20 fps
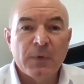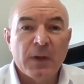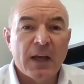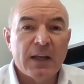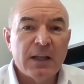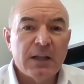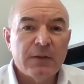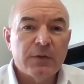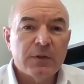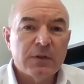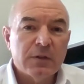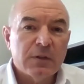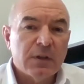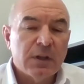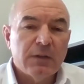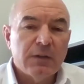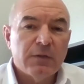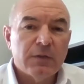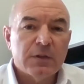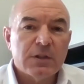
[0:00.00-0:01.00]
And
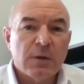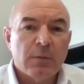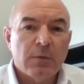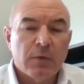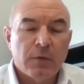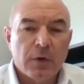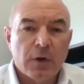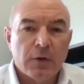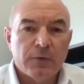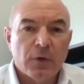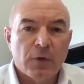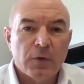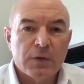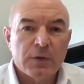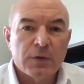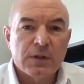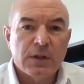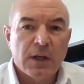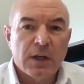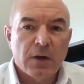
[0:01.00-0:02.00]
even some of our
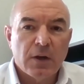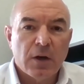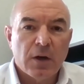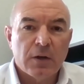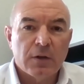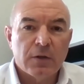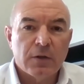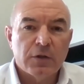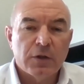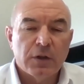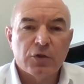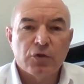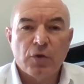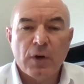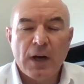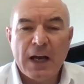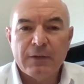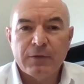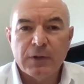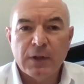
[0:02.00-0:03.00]
folks that are
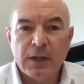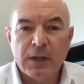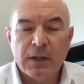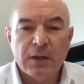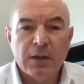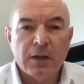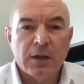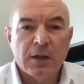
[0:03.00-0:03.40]
traveling,